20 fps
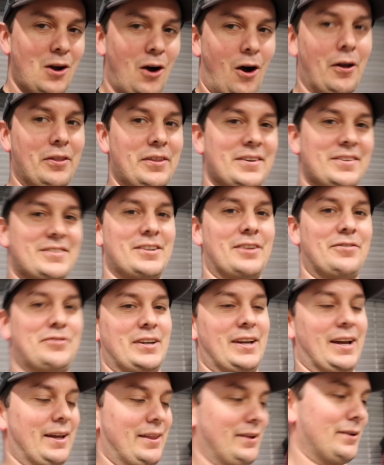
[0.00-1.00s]
all this stuff
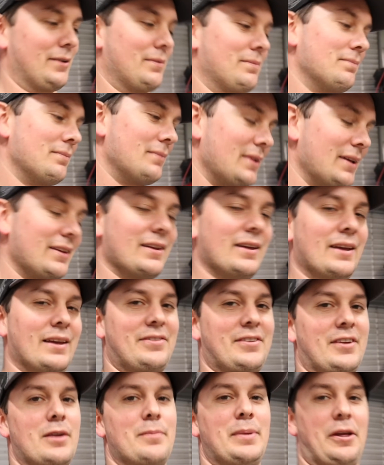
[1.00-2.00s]
together,
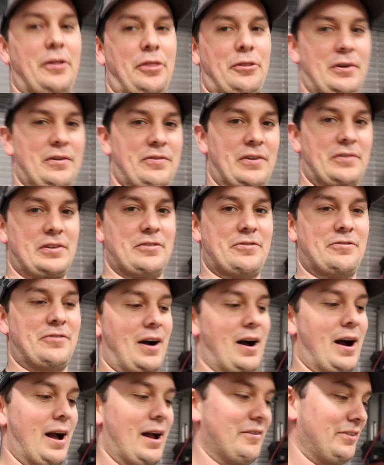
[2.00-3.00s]
it's gonna be a
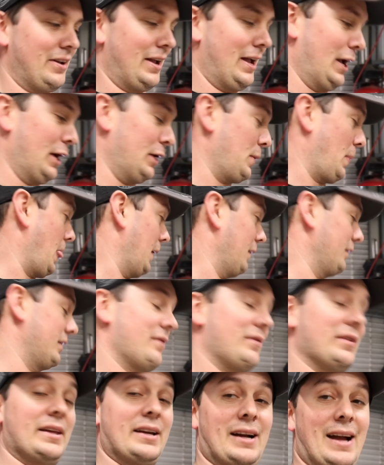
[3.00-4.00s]
355, and with
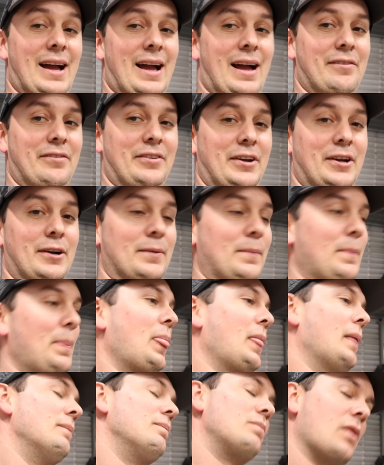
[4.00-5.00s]
everything I have here,
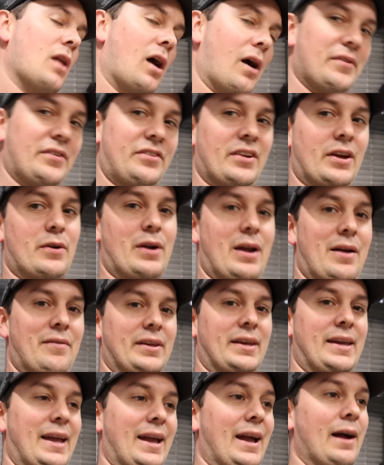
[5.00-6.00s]
obviously I don't have
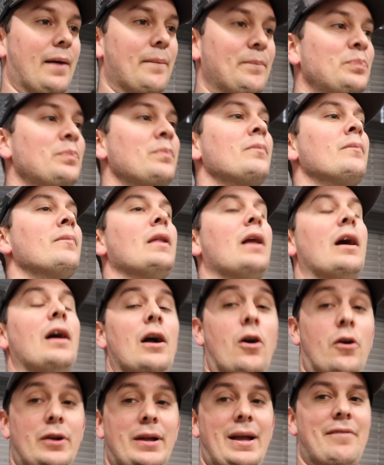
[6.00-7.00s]
the cam.
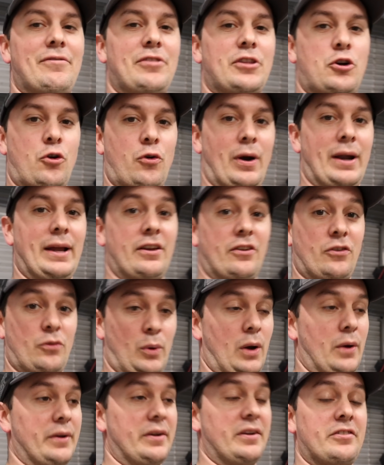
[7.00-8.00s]
I already have the crank as
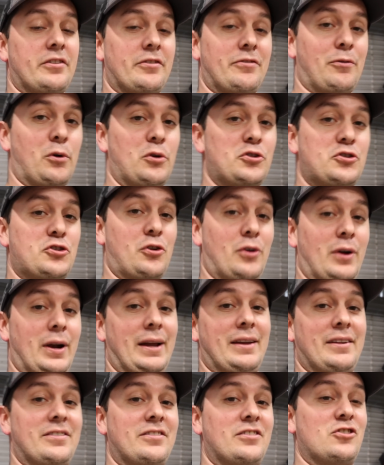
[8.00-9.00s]
well. It is a forged
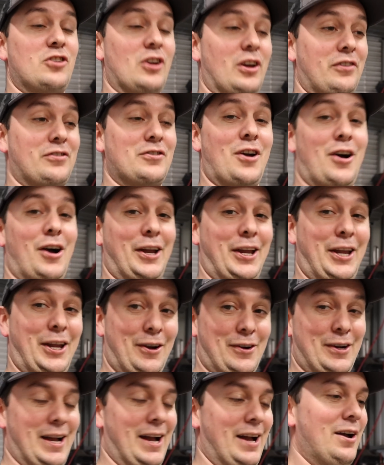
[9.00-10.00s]
crank, it's just not
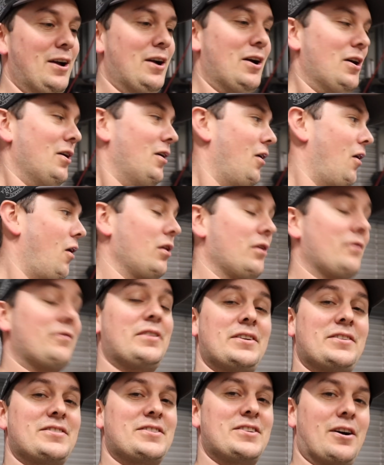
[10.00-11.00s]
here yet. All of
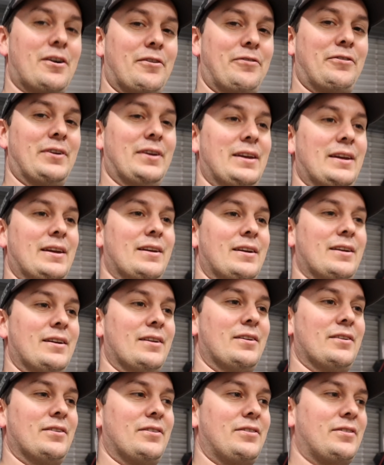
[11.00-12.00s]
this stuff
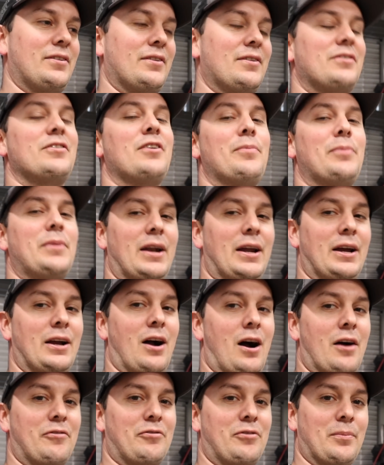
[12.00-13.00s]
is something I
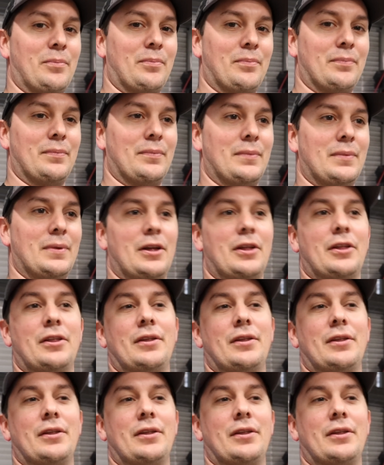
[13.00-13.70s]
got from the